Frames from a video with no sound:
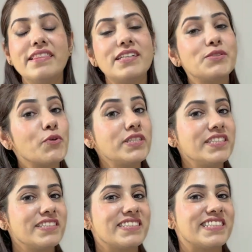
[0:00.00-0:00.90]
the
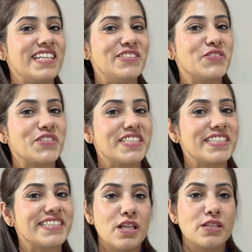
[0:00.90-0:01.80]
20th century.
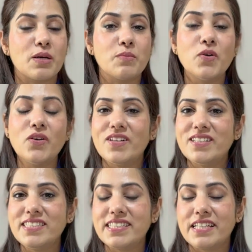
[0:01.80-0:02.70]
The
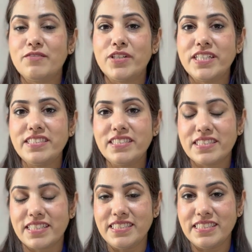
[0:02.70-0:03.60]
Mughals
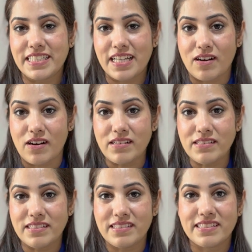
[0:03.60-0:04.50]
invaded India
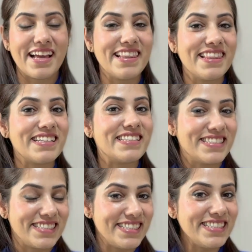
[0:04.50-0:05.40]
in the
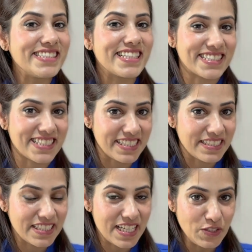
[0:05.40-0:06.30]
early
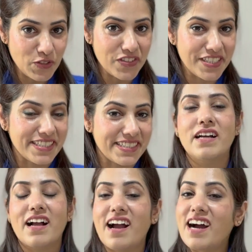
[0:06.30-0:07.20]
16th century.
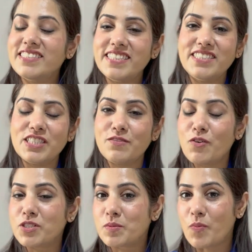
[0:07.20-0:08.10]
Gandhiji
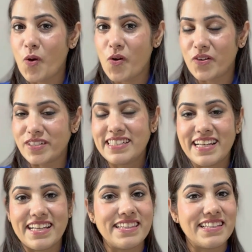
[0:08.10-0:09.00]
was born
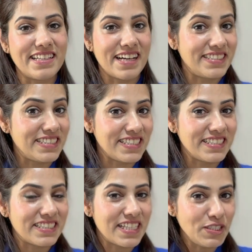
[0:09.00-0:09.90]
in the
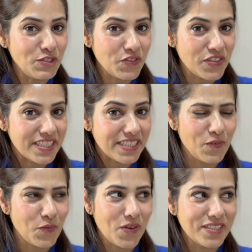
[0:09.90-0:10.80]
19th century.
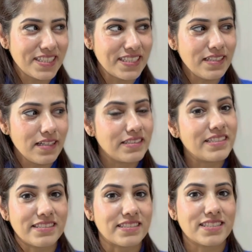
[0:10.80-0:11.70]
Was he?
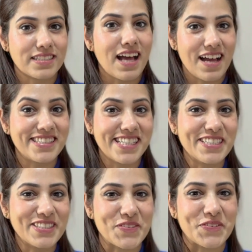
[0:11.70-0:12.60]
Yes, I
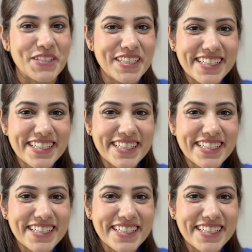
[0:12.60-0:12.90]
think so.